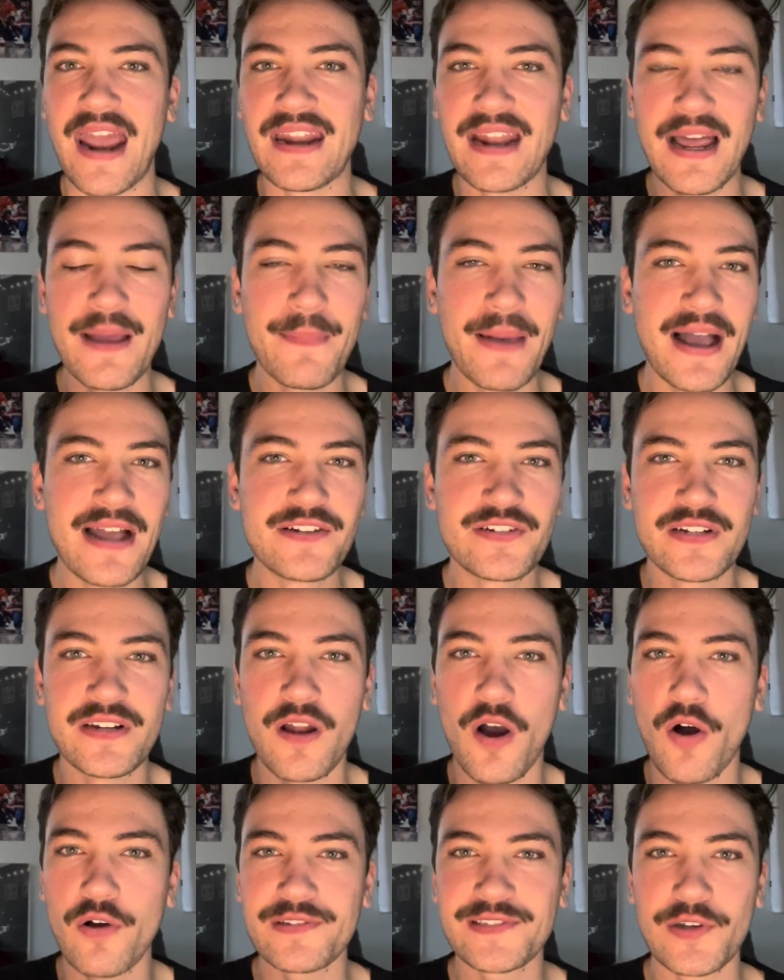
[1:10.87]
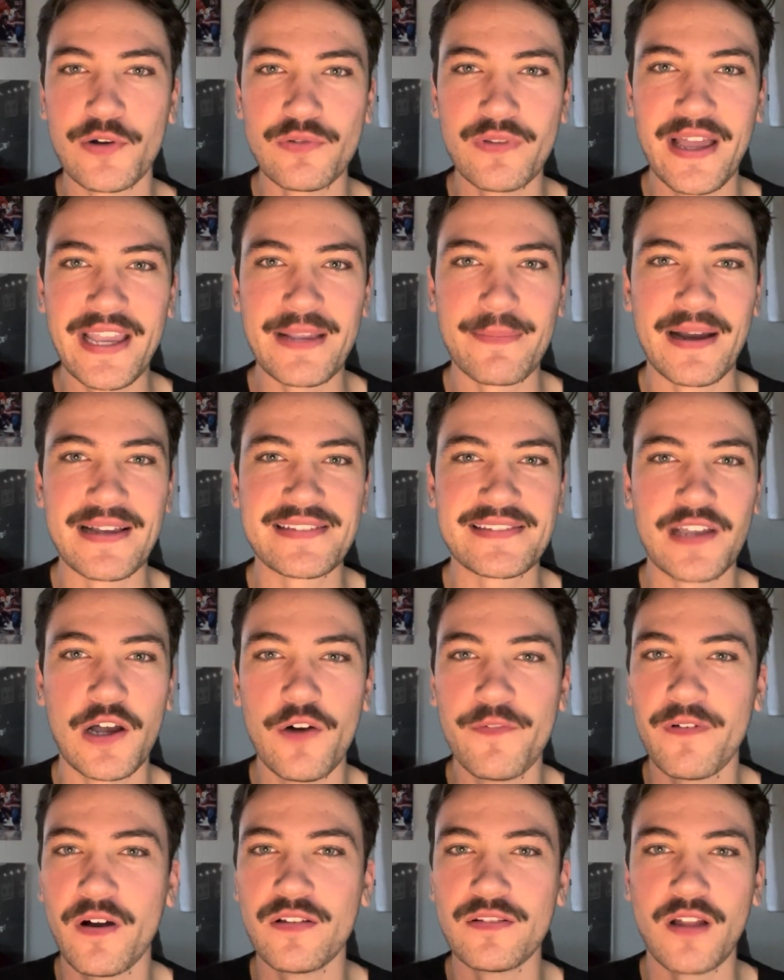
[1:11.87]
I imagine also, like
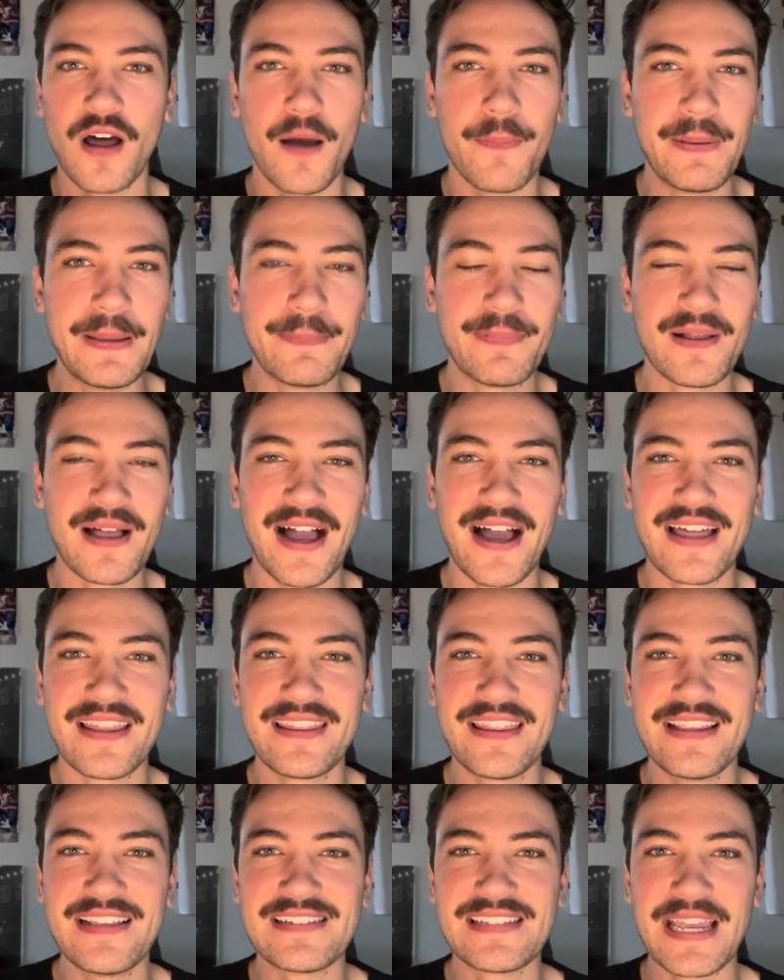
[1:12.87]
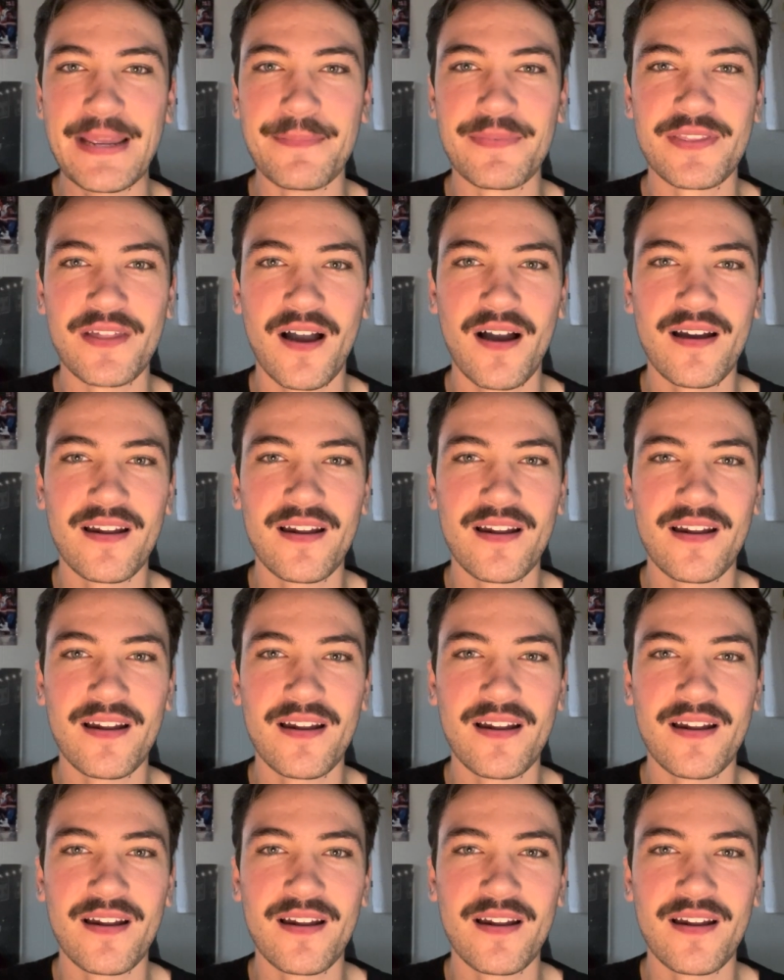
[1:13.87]
myself, a lot of people had the same thought